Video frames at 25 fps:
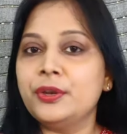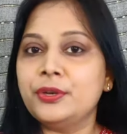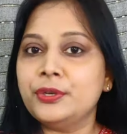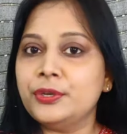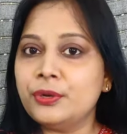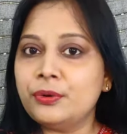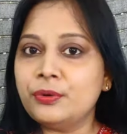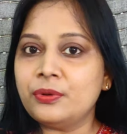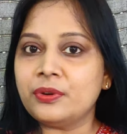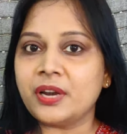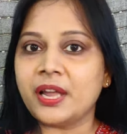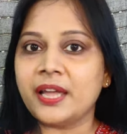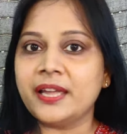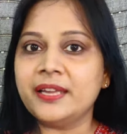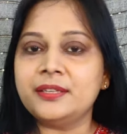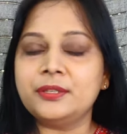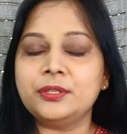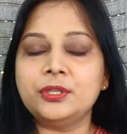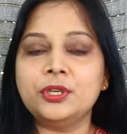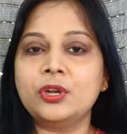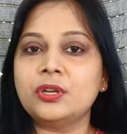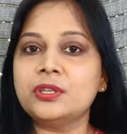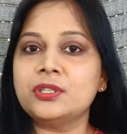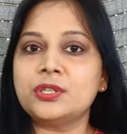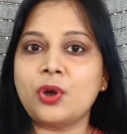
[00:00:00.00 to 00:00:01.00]
no right
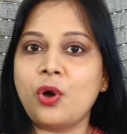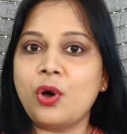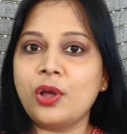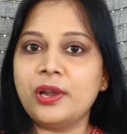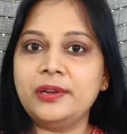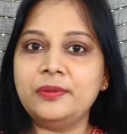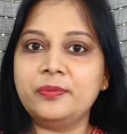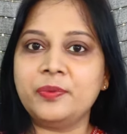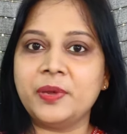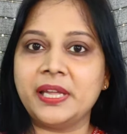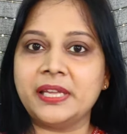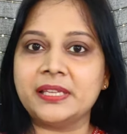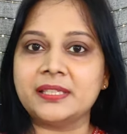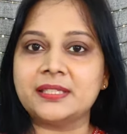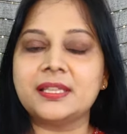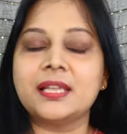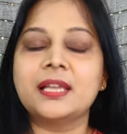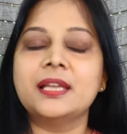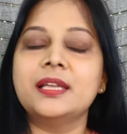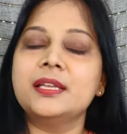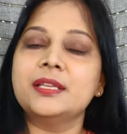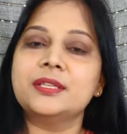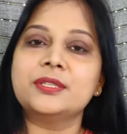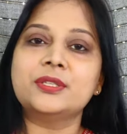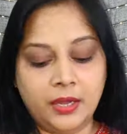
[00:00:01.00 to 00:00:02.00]
not always
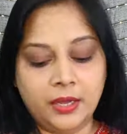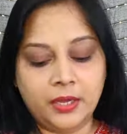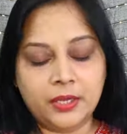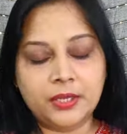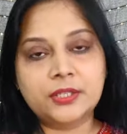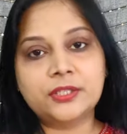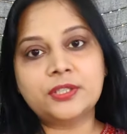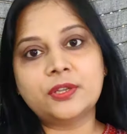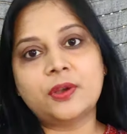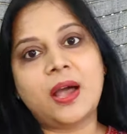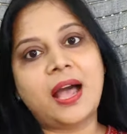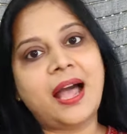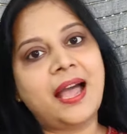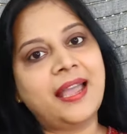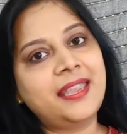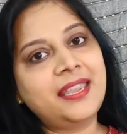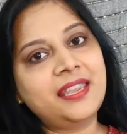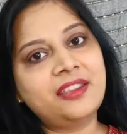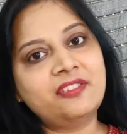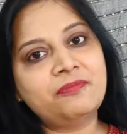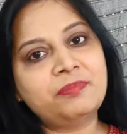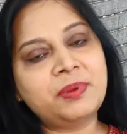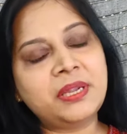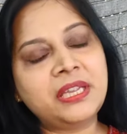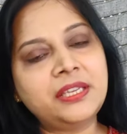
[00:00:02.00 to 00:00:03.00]
so I
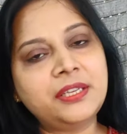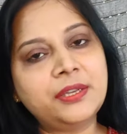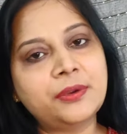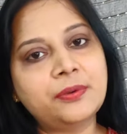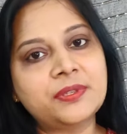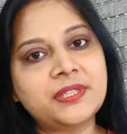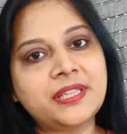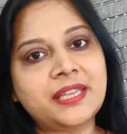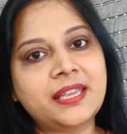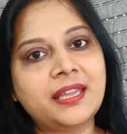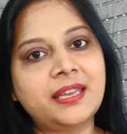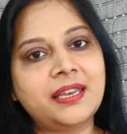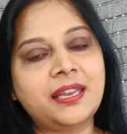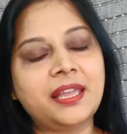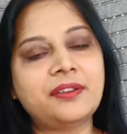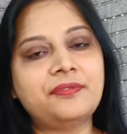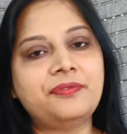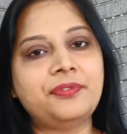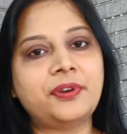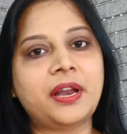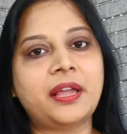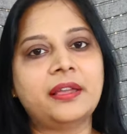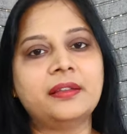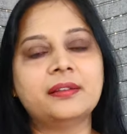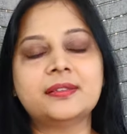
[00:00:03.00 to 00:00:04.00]
have been using an air
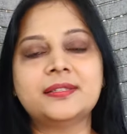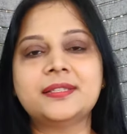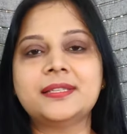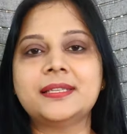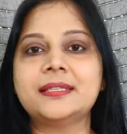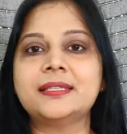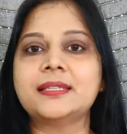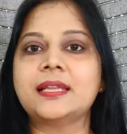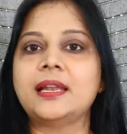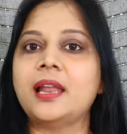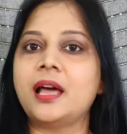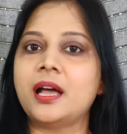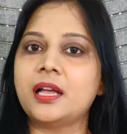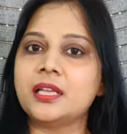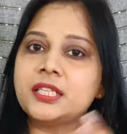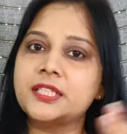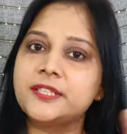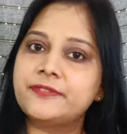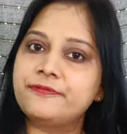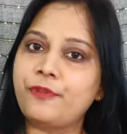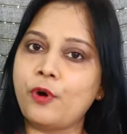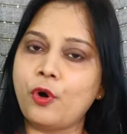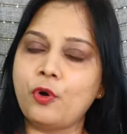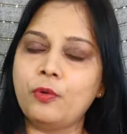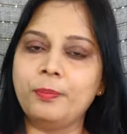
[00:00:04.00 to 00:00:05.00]
fryer since the
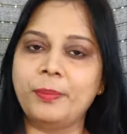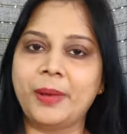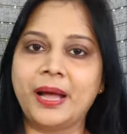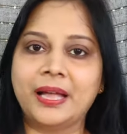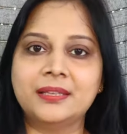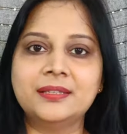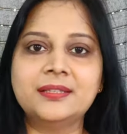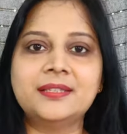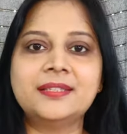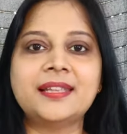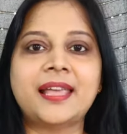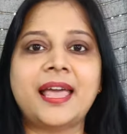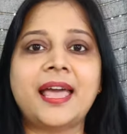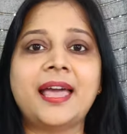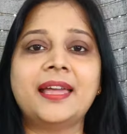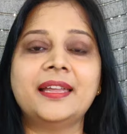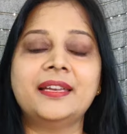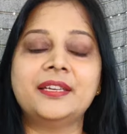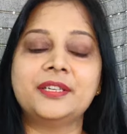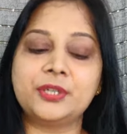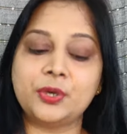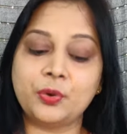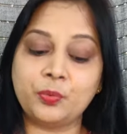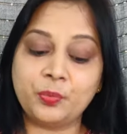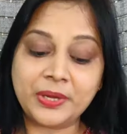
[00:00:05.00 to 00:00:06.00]
last four months
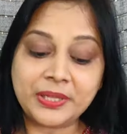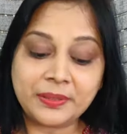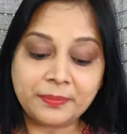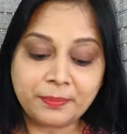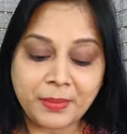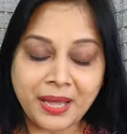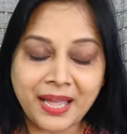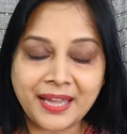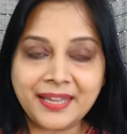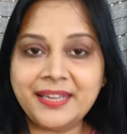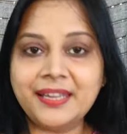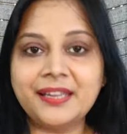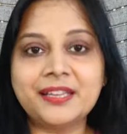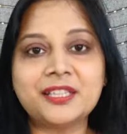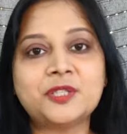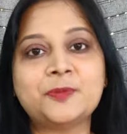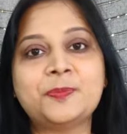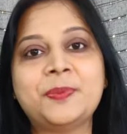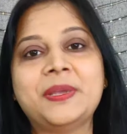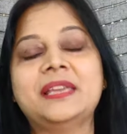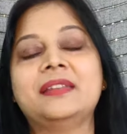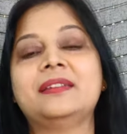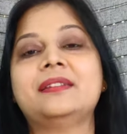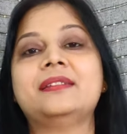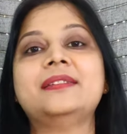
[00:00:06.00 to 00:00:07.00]
and with my
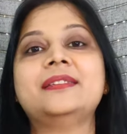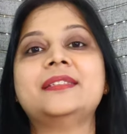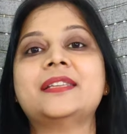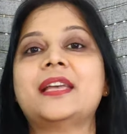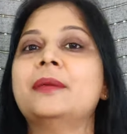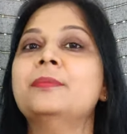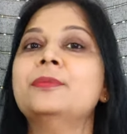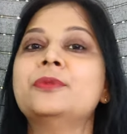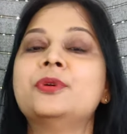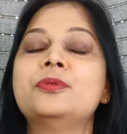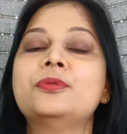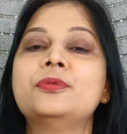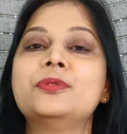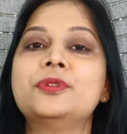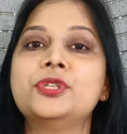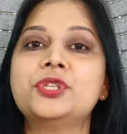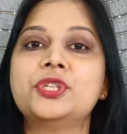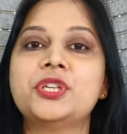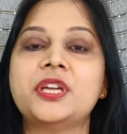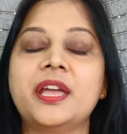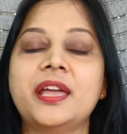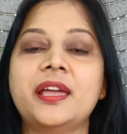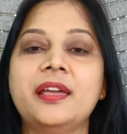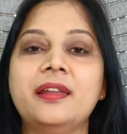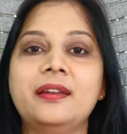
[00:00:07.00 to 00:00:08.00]
experience I'm going to
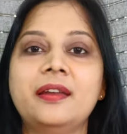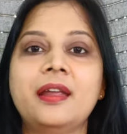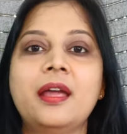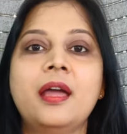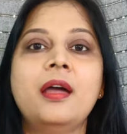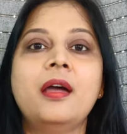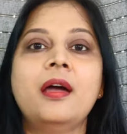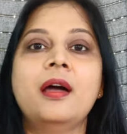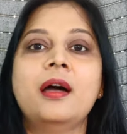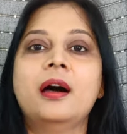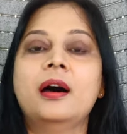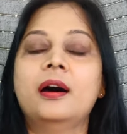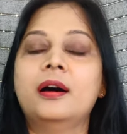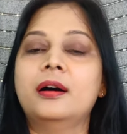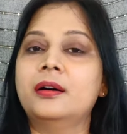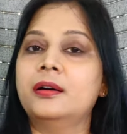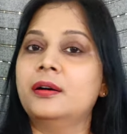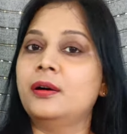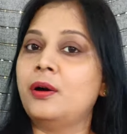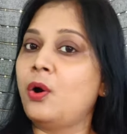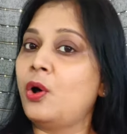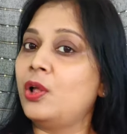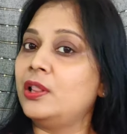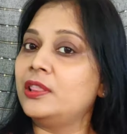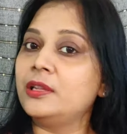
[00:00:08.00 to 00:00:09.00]
share
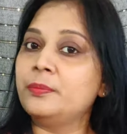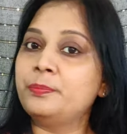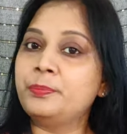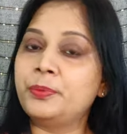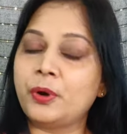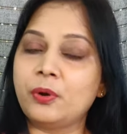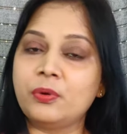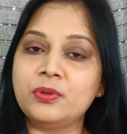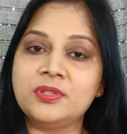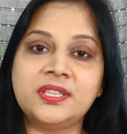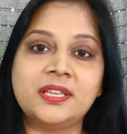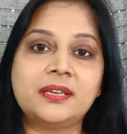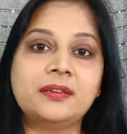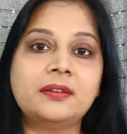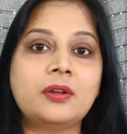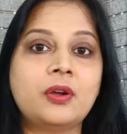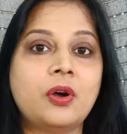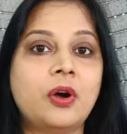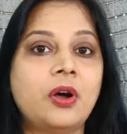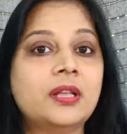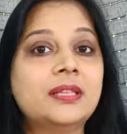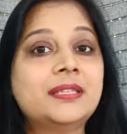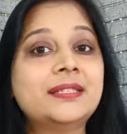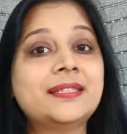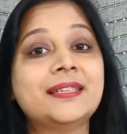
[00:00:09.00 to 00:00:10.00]
uh, all the pros and
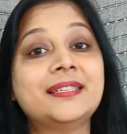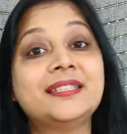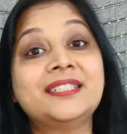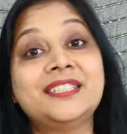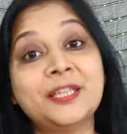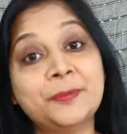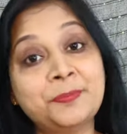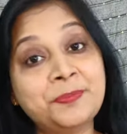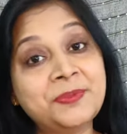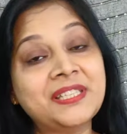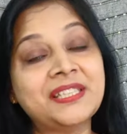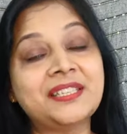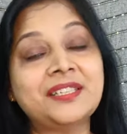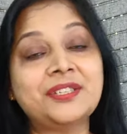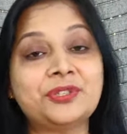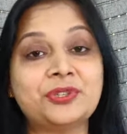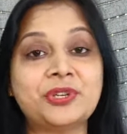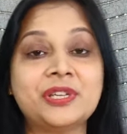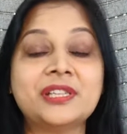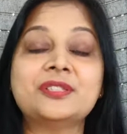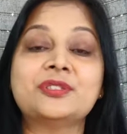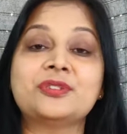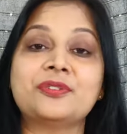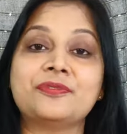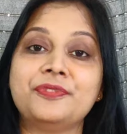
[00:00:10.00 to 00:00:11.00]
cons and tips and
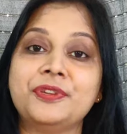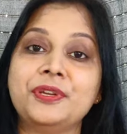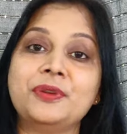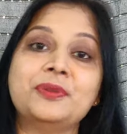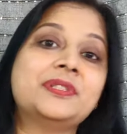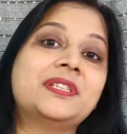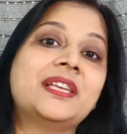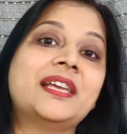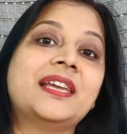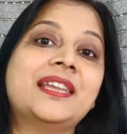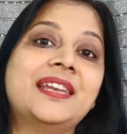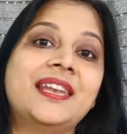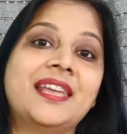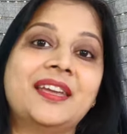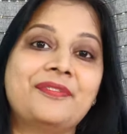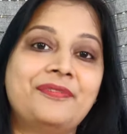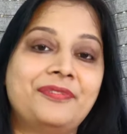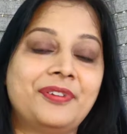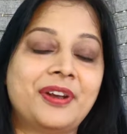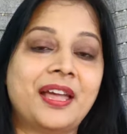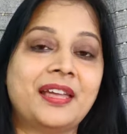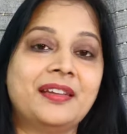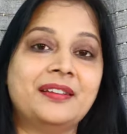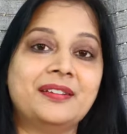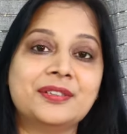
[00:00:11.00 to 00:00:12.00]
tricks of using an air
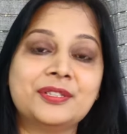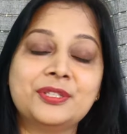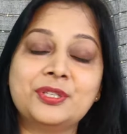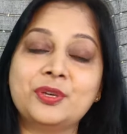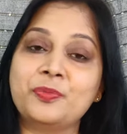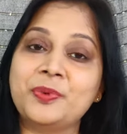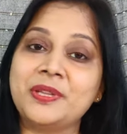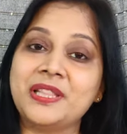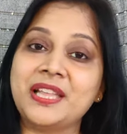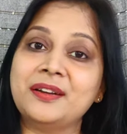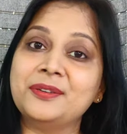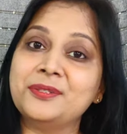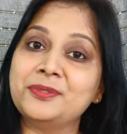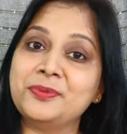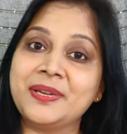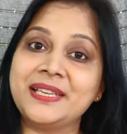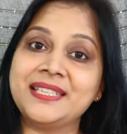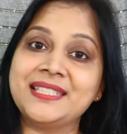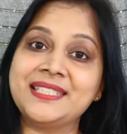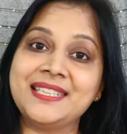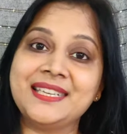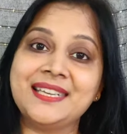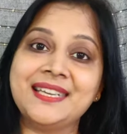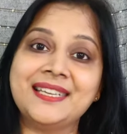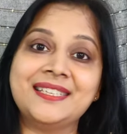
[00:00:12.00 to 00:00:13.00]
fryer. So without
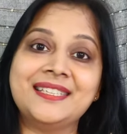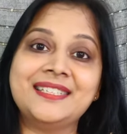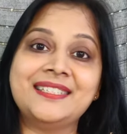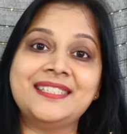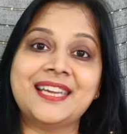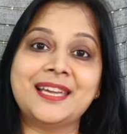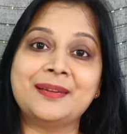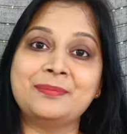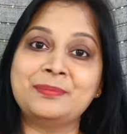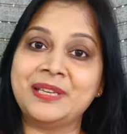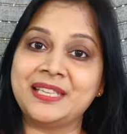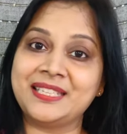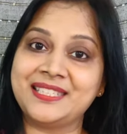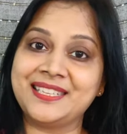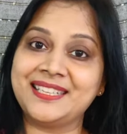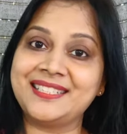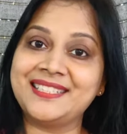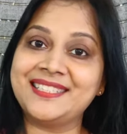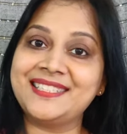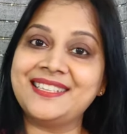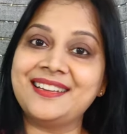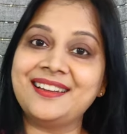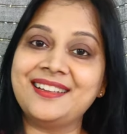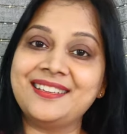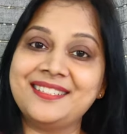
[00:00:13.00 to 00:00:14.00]
wasting any time, let's
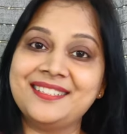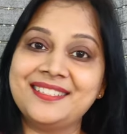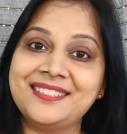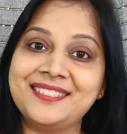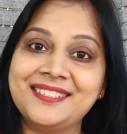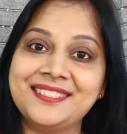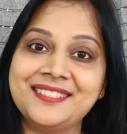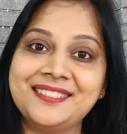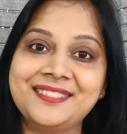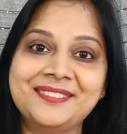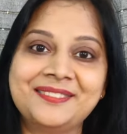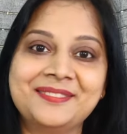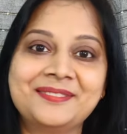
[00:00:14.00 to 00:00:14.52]
get started.